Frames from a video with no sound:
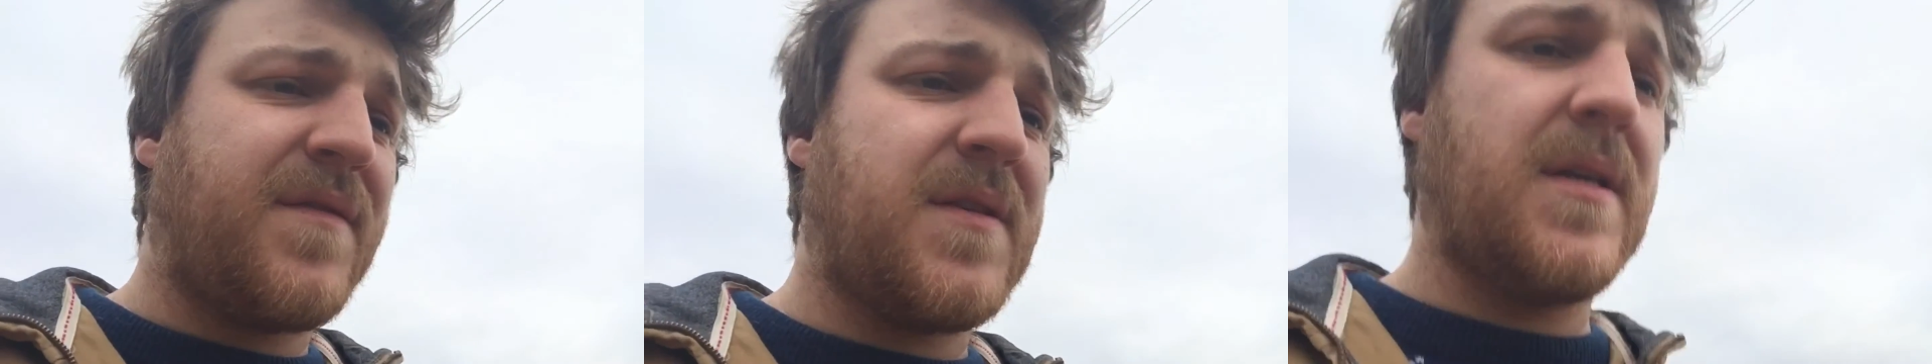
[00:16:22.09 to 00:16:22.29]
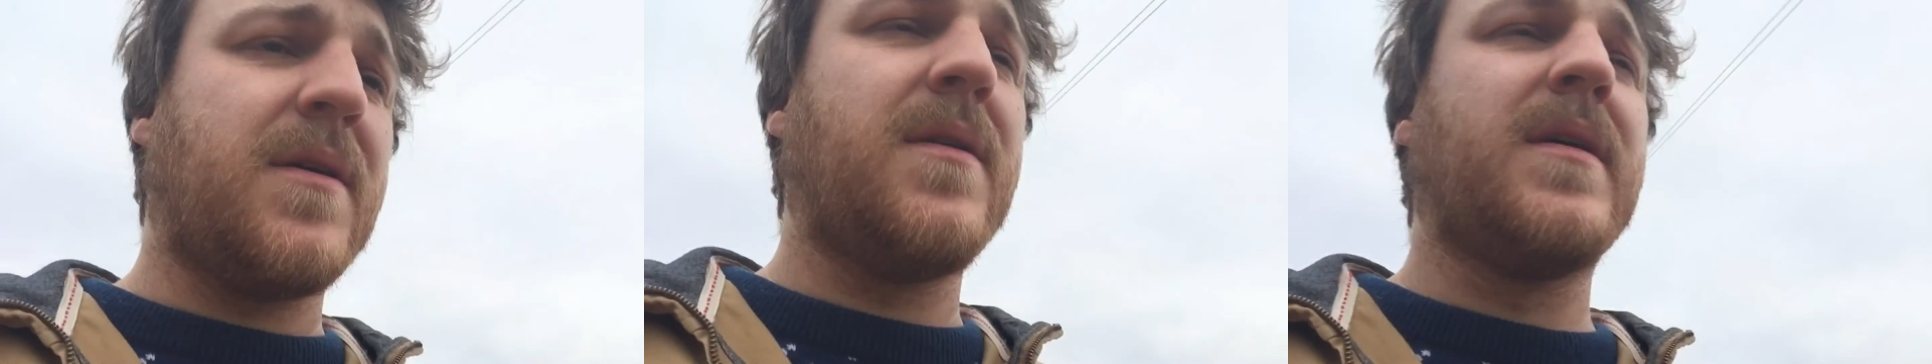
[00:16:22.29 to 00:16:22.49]

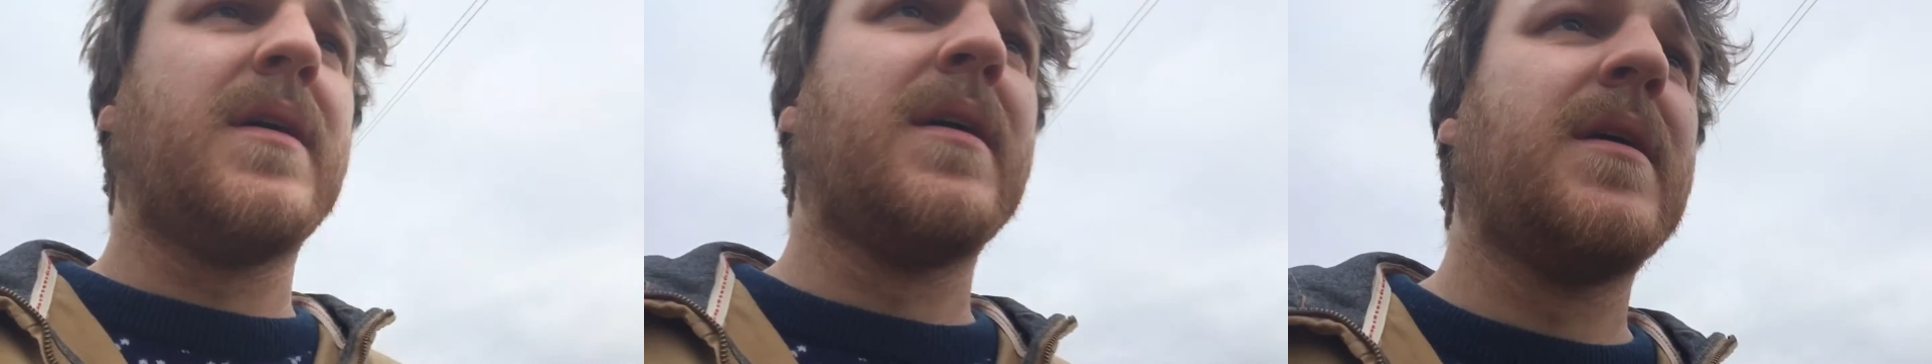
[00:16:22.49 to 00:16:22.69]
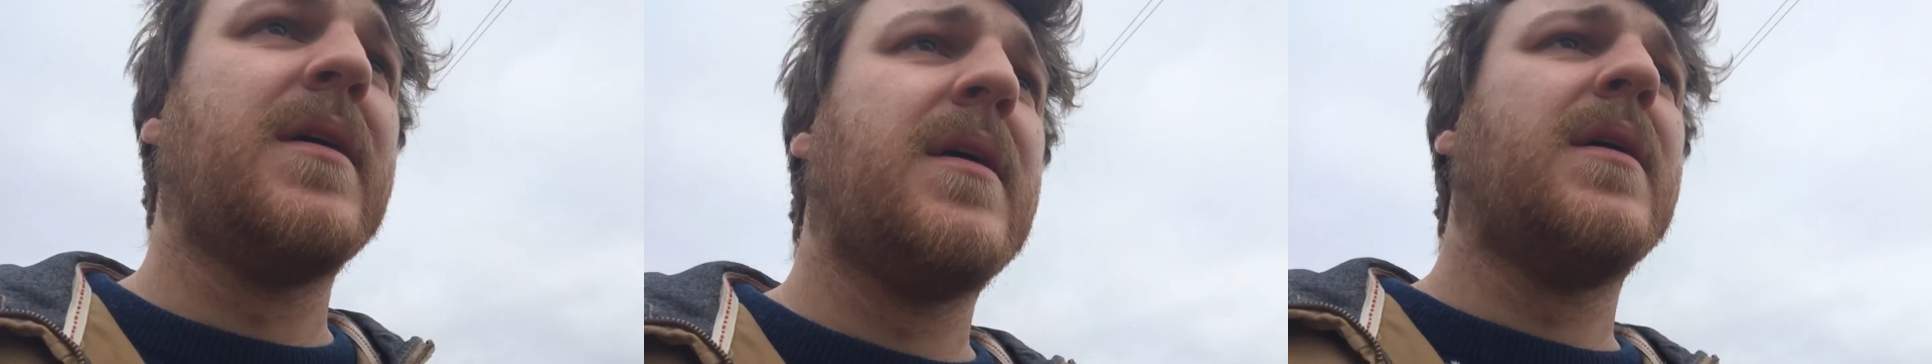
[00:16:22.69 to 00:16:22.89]
so
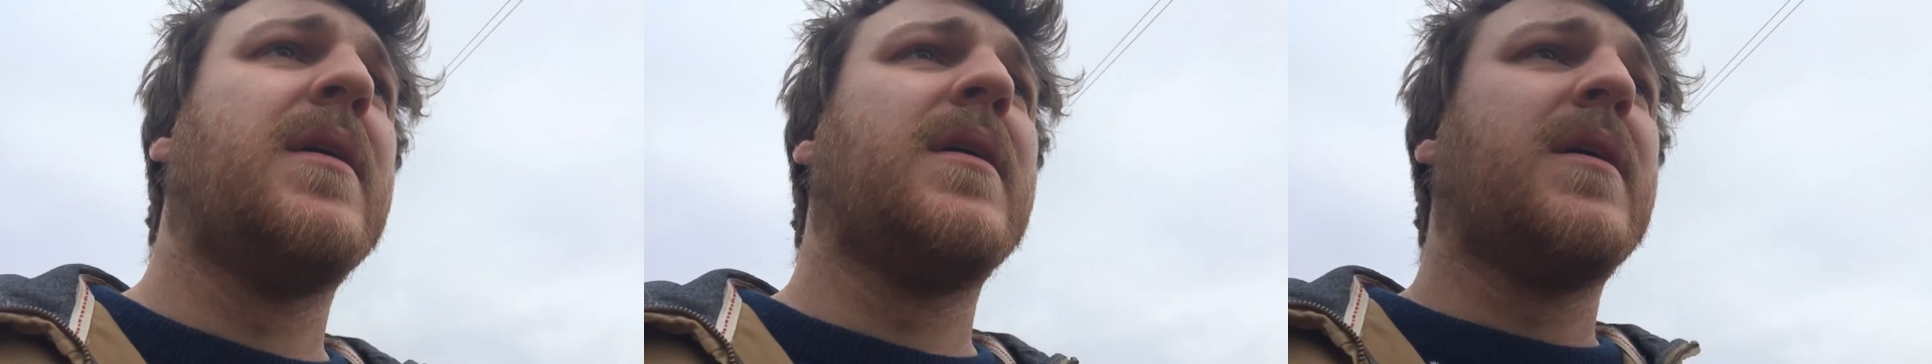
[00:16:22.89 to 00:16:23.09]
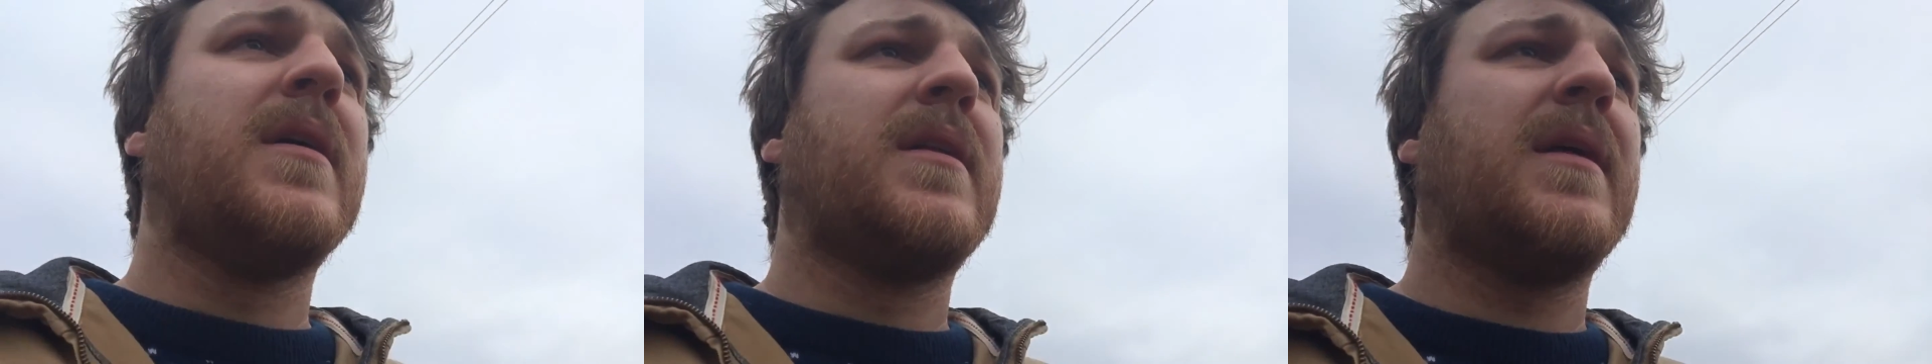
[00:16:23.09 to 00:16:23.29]

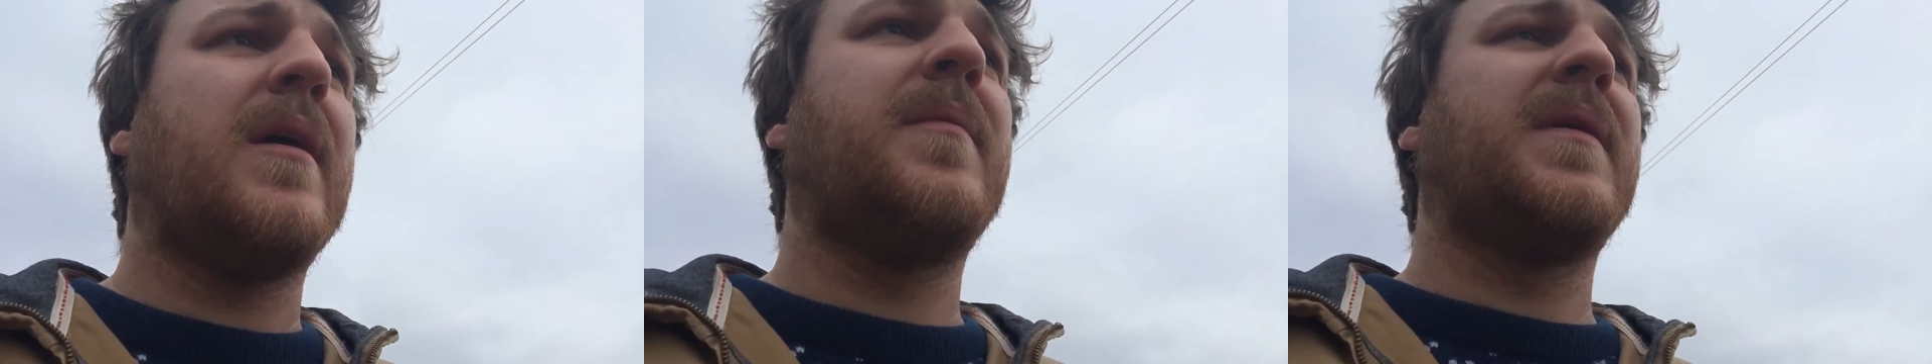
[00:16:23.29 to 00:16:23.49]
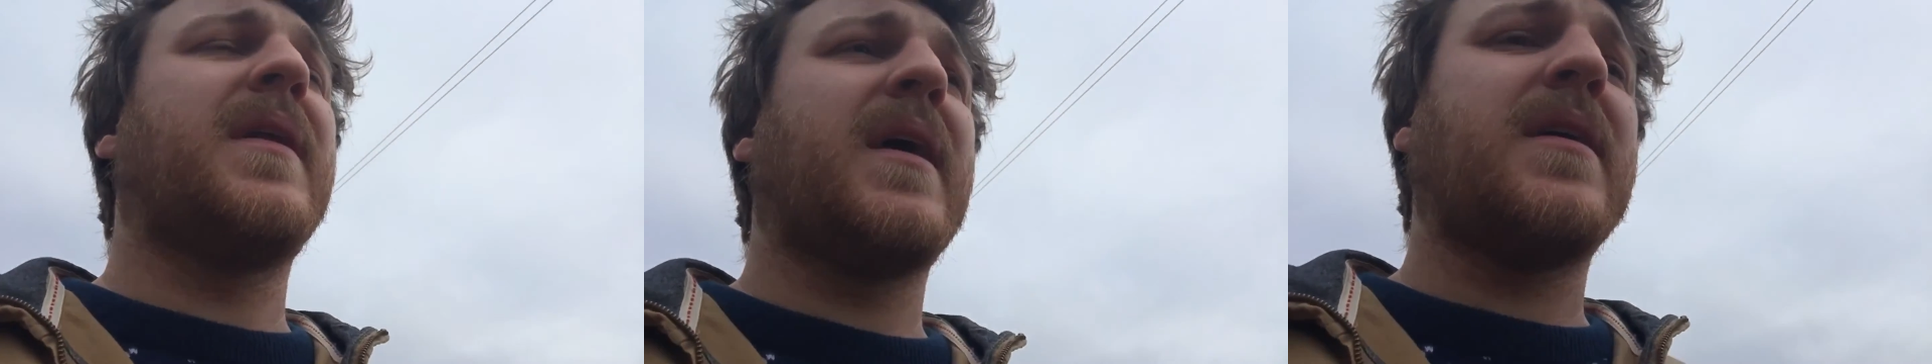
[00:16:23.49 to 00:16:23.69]

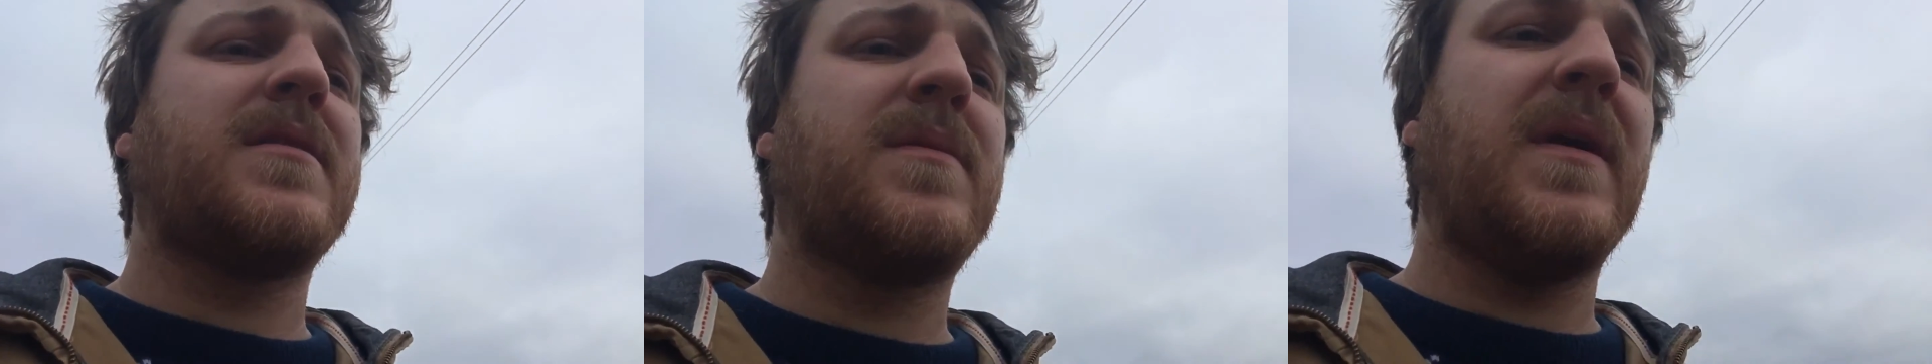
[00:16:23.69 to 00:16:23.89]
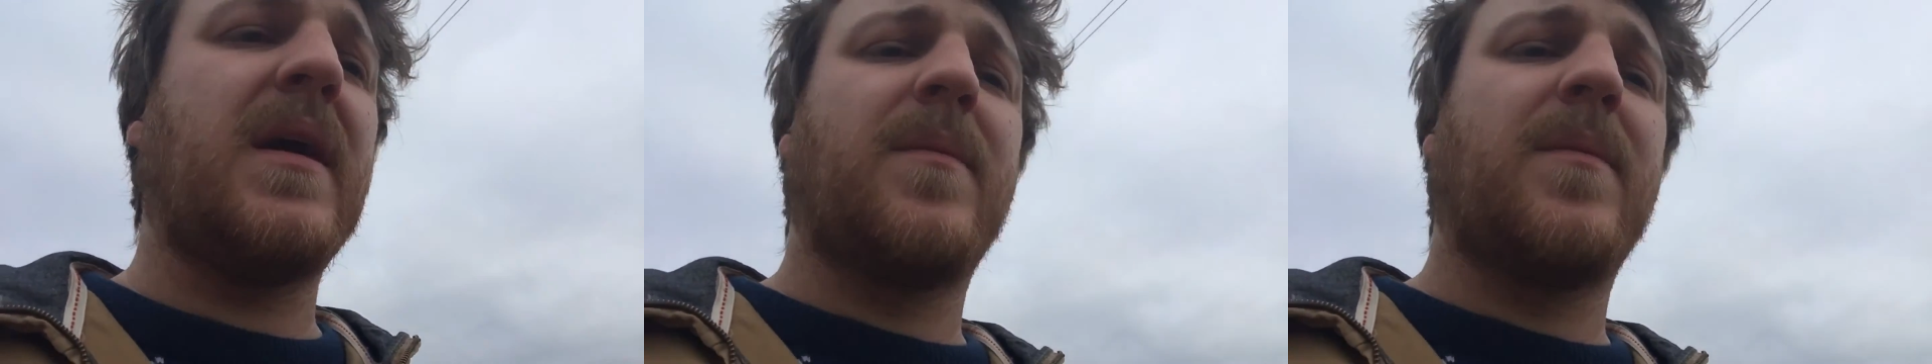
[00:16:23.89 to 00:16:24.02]
that'll be next week.